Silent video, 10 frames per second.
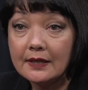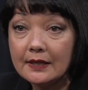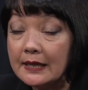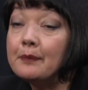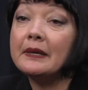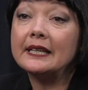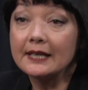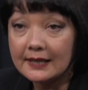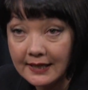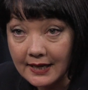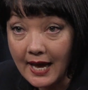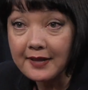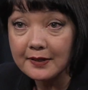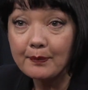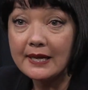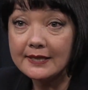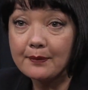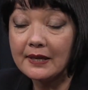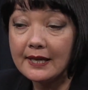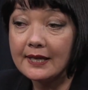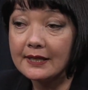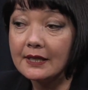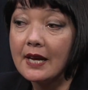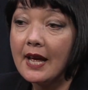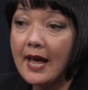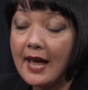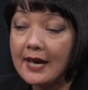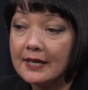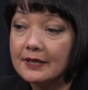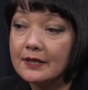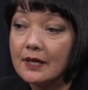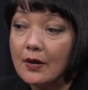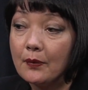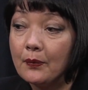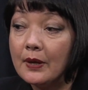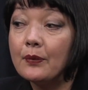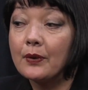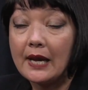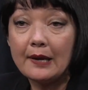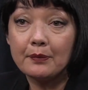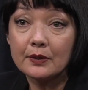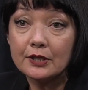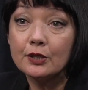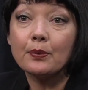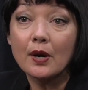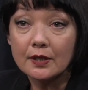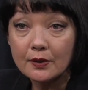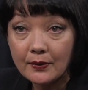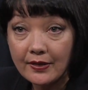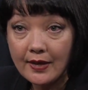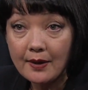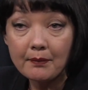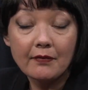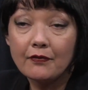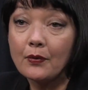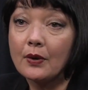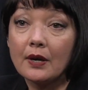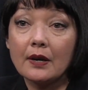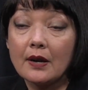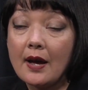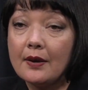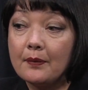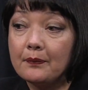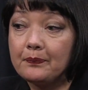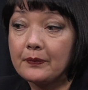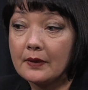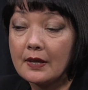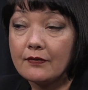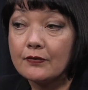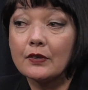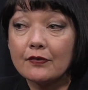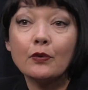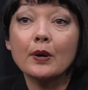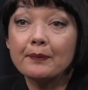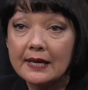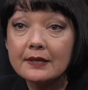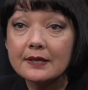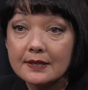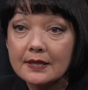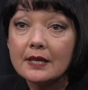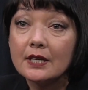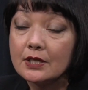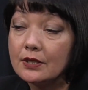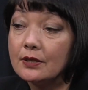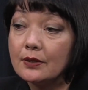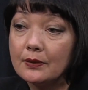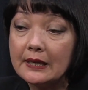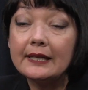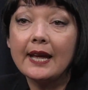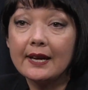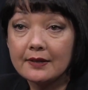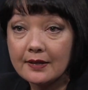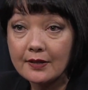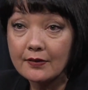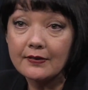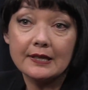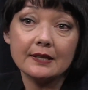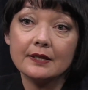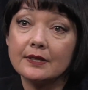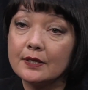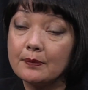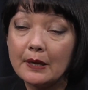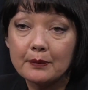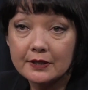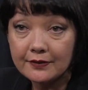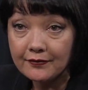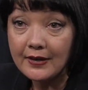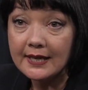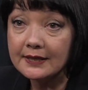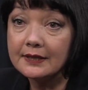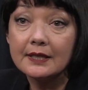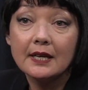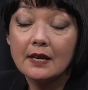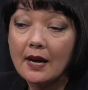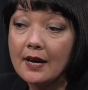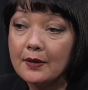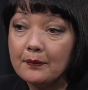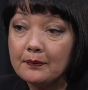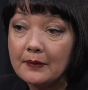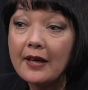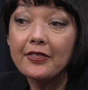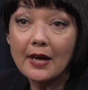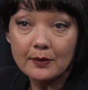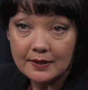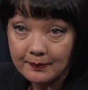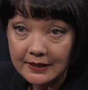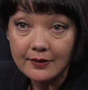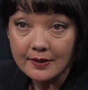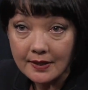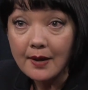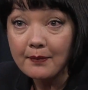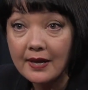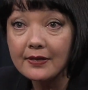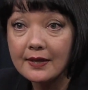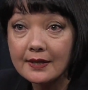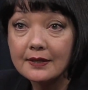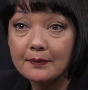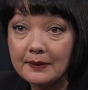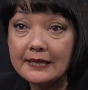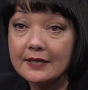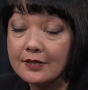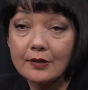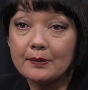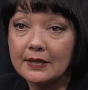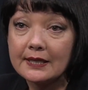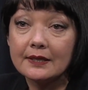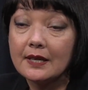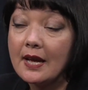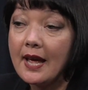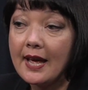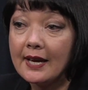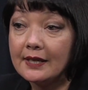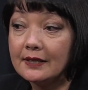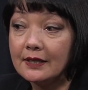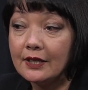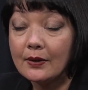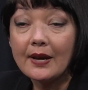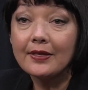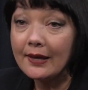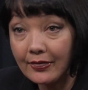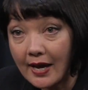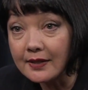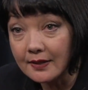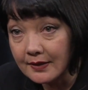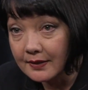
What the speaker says: immediately as the pandemic hit. And we were able to partner with them for 4 months to enhance the services, to be able to fund 1,000 meals a month being distributed. And, I think that's